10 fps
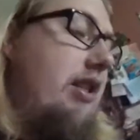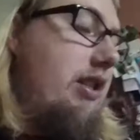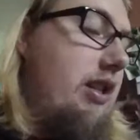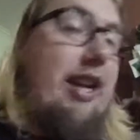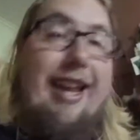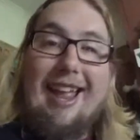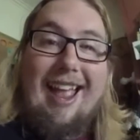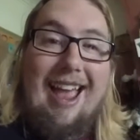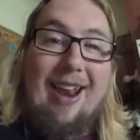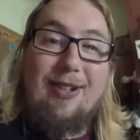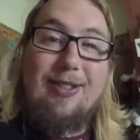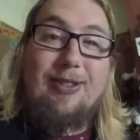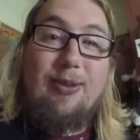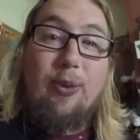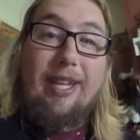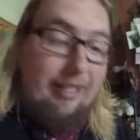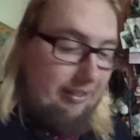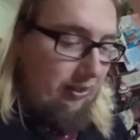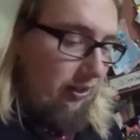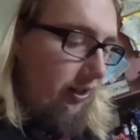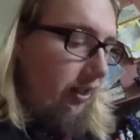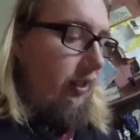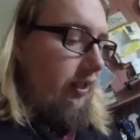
Deadpool 2 confirmed. And it was wicked. So